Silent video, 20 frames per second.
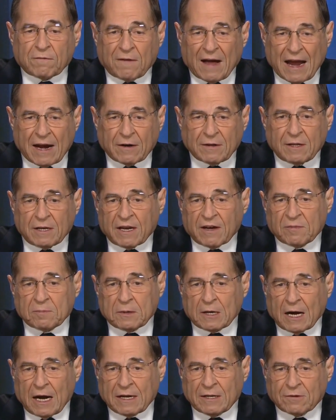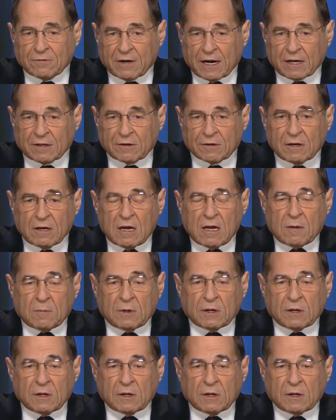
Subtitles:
fired the FBI director